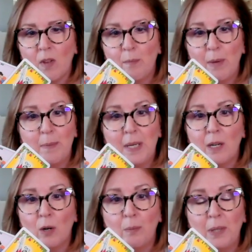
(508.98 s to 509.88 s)
Maybe
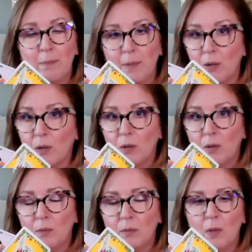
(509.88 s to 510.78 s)
there'll be a miracle.
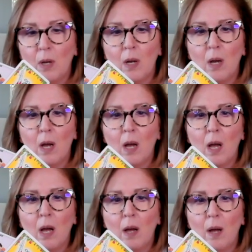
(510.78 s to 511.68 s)

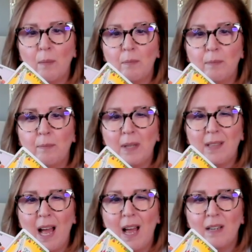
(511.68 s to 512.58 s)
Um,
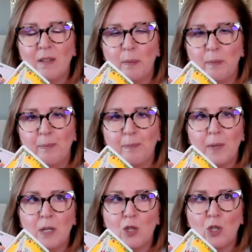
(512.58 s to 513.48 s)
but that
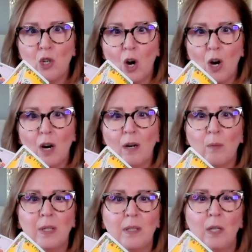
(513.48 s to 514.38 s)
star
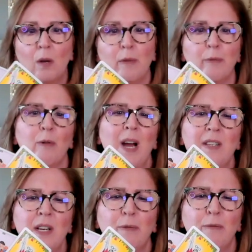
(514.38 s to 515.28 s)
with you know the
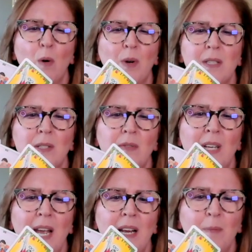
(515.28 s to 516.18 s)
frantic focus of
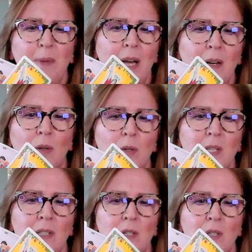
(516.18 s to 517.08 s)
the eight of
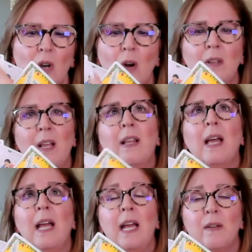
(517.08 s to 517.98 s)
pentacles and the star and then
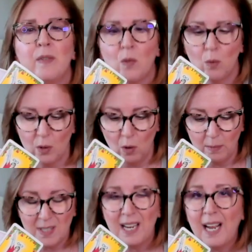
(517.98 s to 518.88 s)
that eight of swords
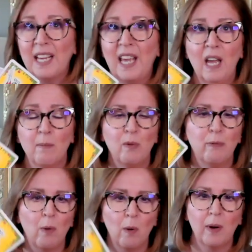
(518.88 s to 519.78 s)
almost like i can't move
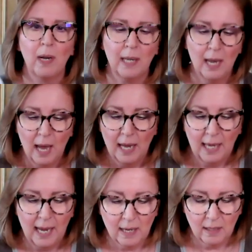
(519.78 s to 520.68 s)
forward i
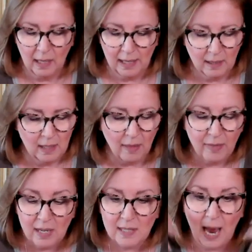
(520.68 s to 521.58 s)
can't like
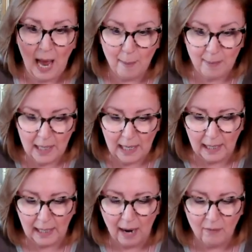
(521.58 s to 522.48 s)
nothing's
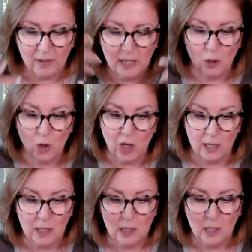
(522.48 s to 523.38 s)
happening everything's
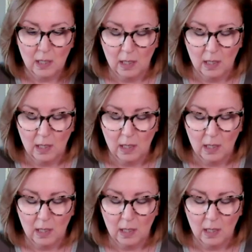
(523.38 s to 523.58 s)
just